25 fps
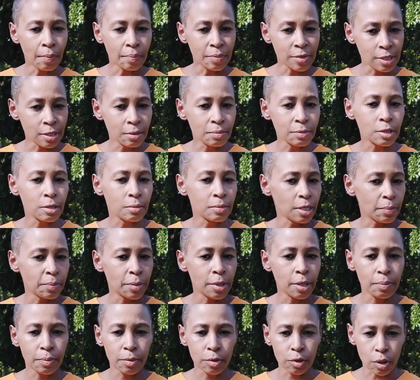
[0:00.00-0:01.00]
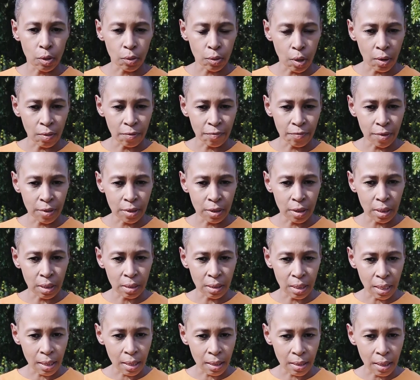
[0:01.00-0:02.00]
symptom that people don't often
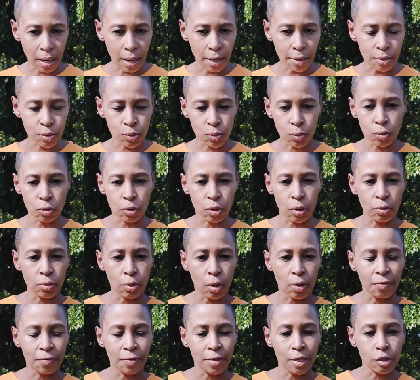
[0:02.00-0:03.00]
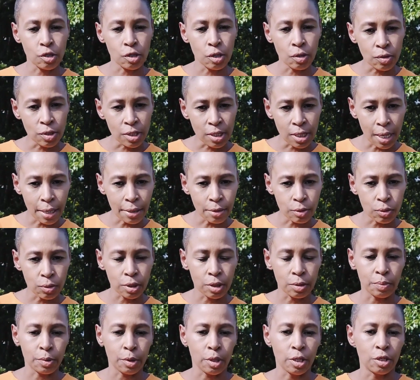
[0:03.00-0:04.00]
recognize or don't often associate with
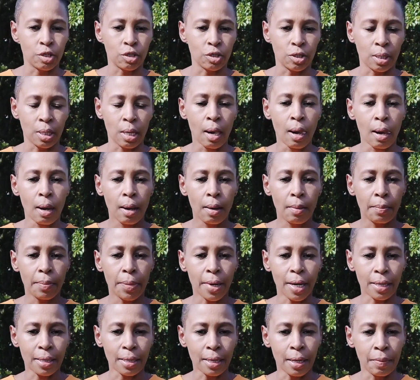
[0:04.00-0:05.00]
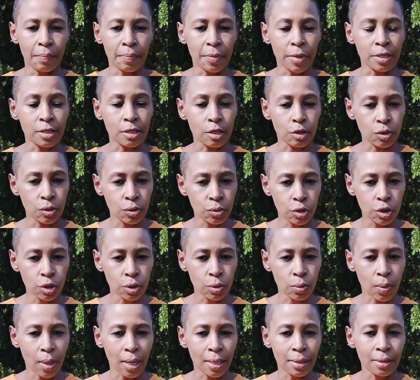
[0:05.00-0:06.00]
depression, but it's a
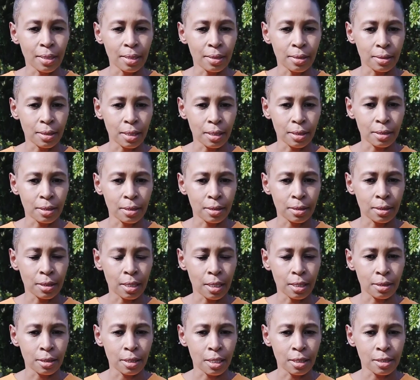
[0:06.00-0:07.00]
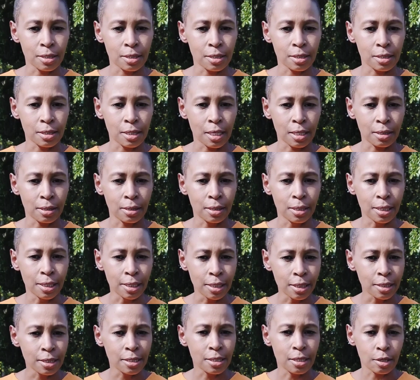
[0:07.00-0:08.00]
crucial one that
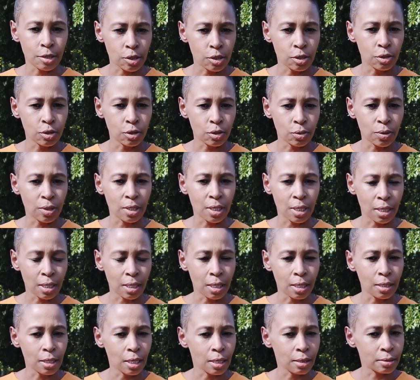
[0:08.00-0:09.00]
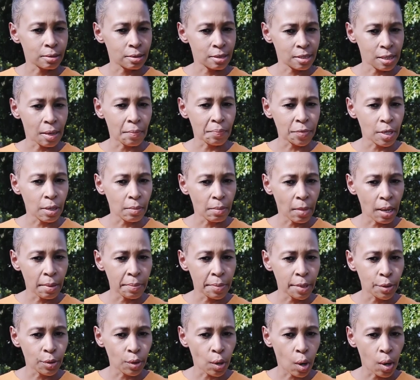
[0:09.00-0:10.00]
leads us into thinking that something may
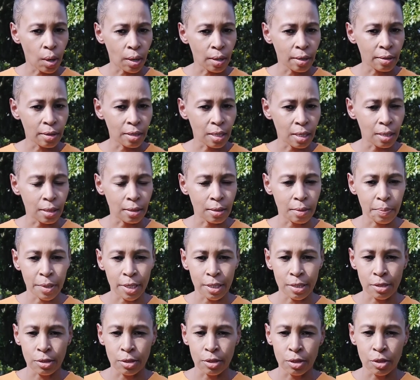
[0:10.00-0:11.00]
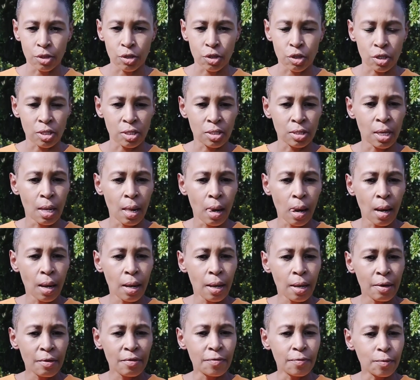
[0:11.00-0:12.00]
be wrong there. The person is just
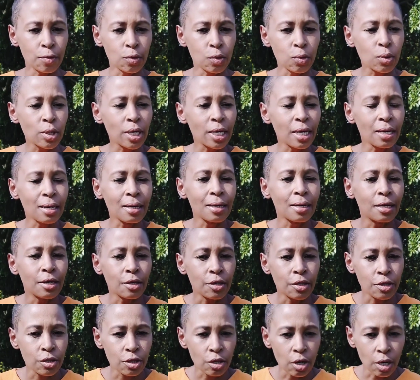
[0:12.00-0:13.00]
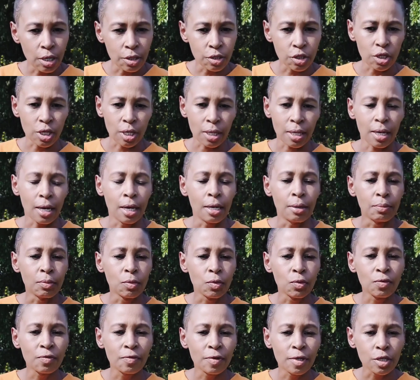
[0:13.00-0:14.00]
looking lethargic and
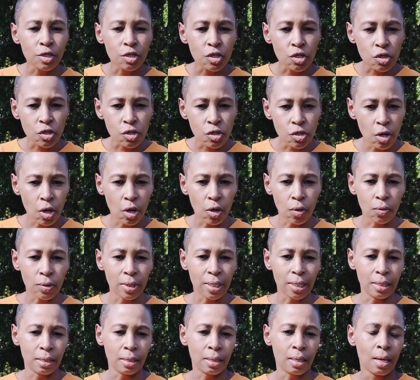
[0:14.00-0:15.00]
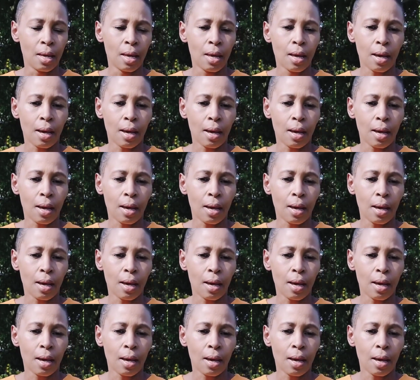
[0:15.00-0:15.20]
moving slowly.